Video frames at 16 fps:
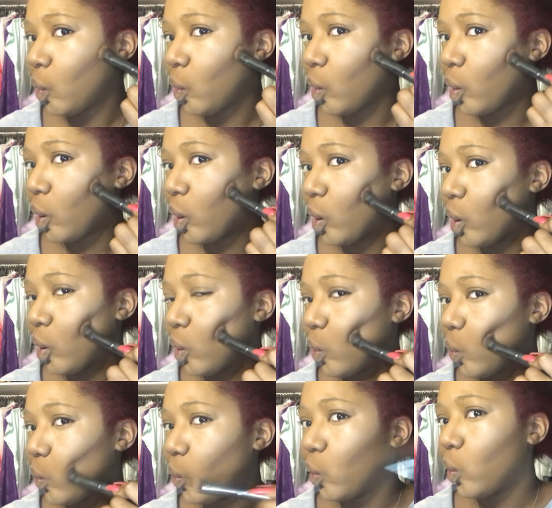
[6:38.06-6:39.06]
my
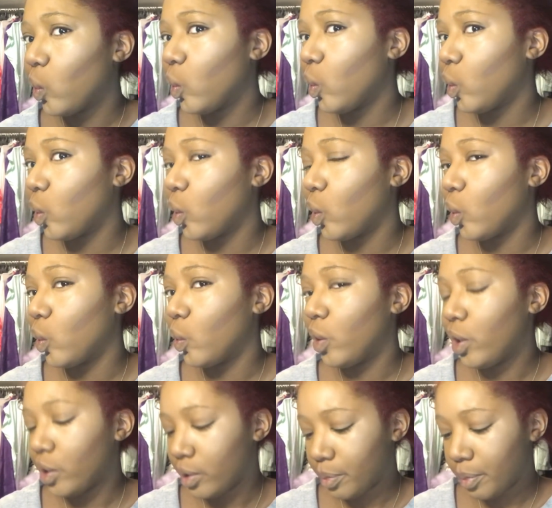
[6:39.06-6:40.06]
contour and go
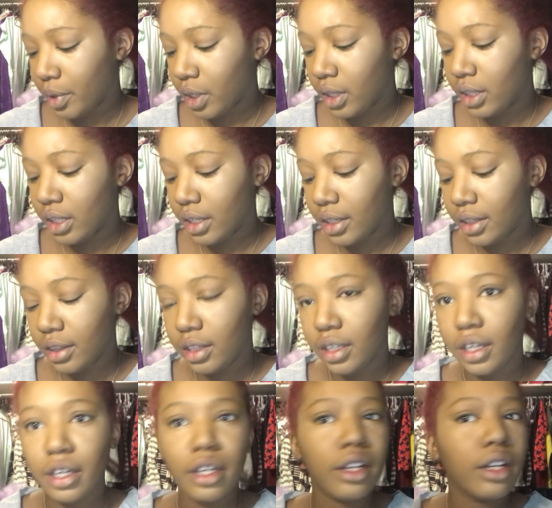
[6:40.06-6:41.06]
make a line
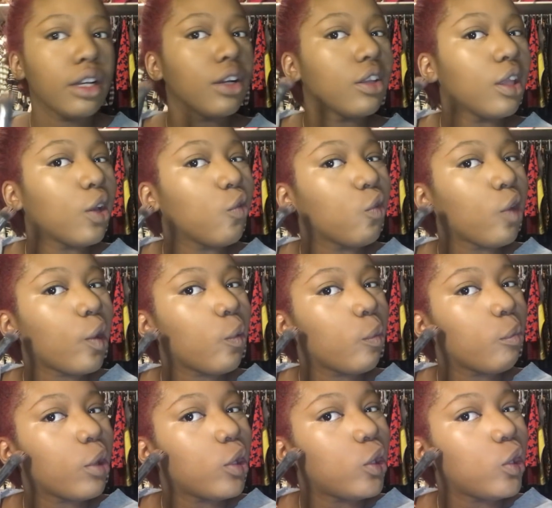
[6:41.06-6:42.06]
there, like right
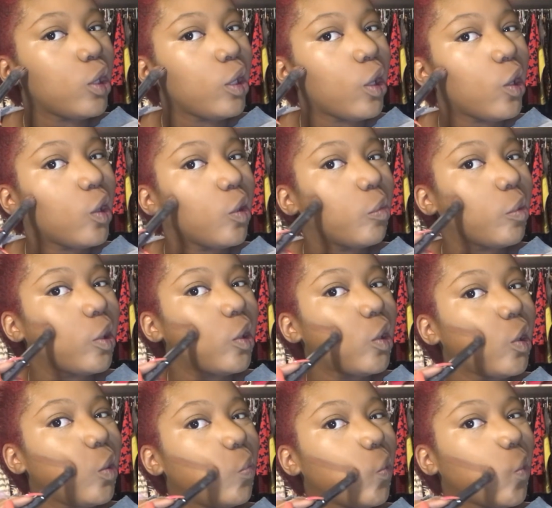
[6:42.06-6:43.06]
with my cheek, under my
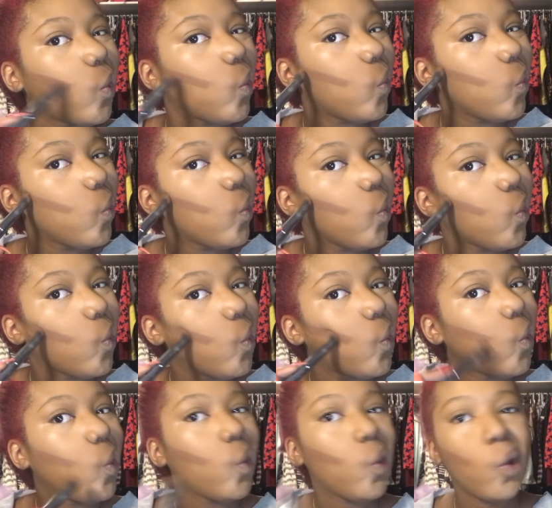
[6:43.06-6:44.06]
cheekbone,
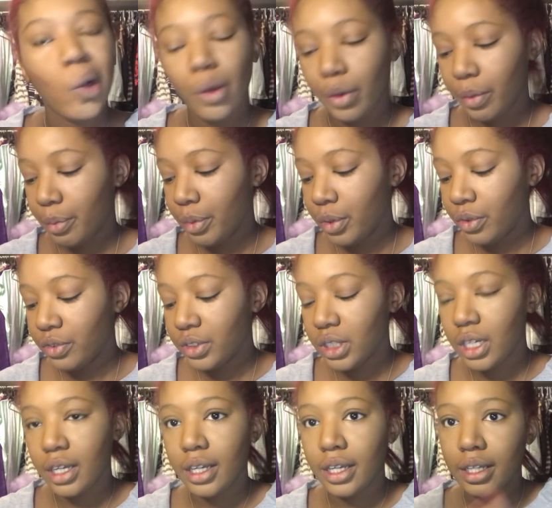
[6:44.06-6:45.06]
on both
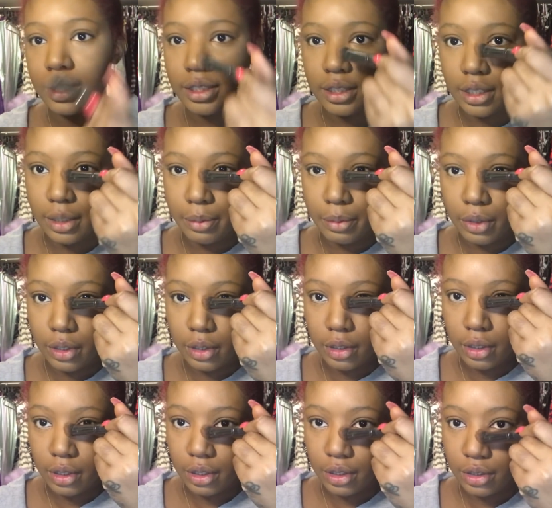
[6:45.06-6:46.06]
sides. I'm
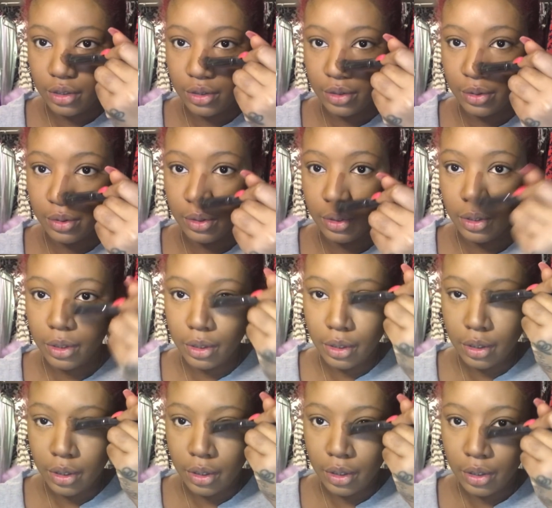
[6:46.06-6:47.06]
gonna do
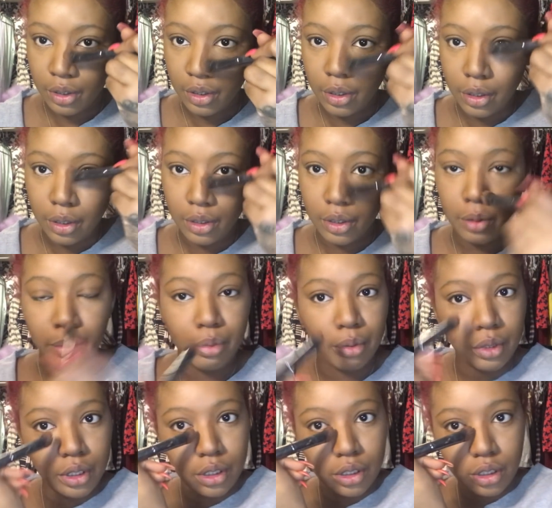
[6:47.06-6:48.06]
the
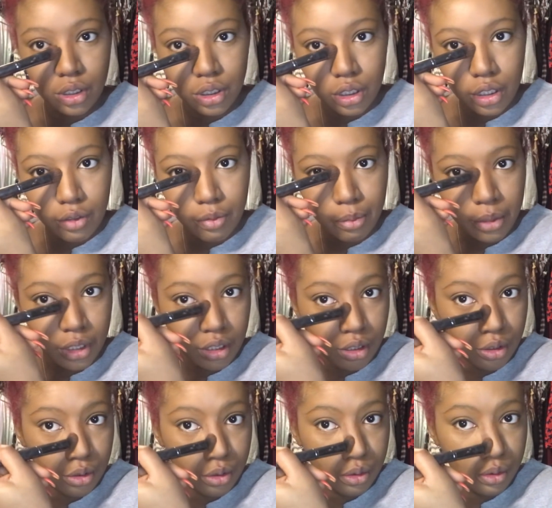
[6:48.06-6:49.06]
bridge of my
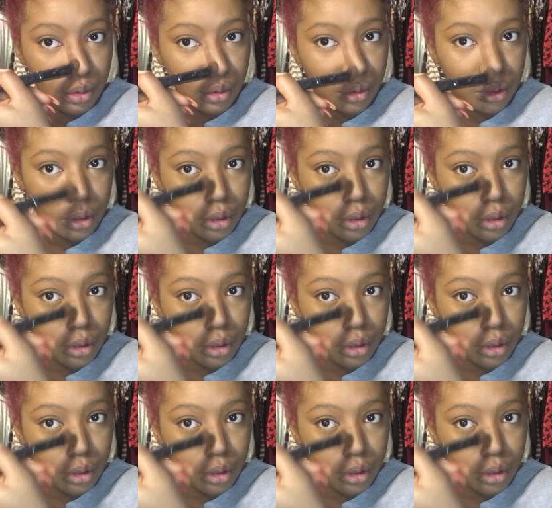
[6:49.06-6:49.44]
nose